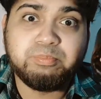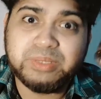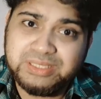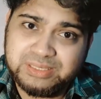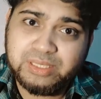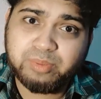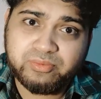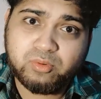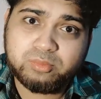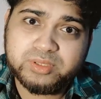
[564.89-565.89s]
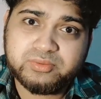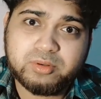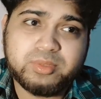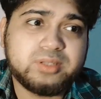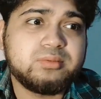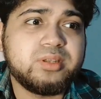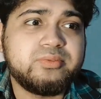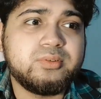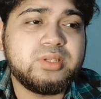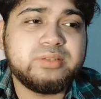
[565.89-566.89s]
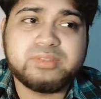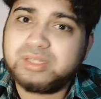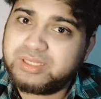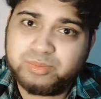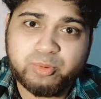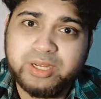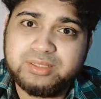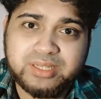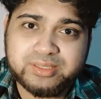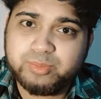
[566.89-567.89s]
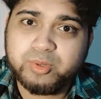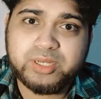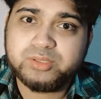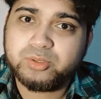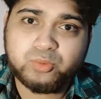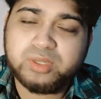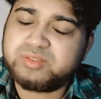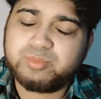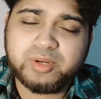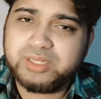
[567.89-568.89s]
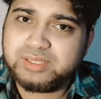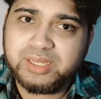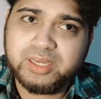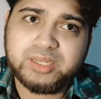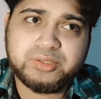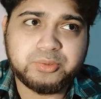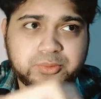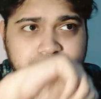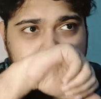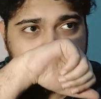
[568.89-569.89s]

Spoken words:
beastly performance from it if you even like spray 10 sprays or 12 sprays like I do.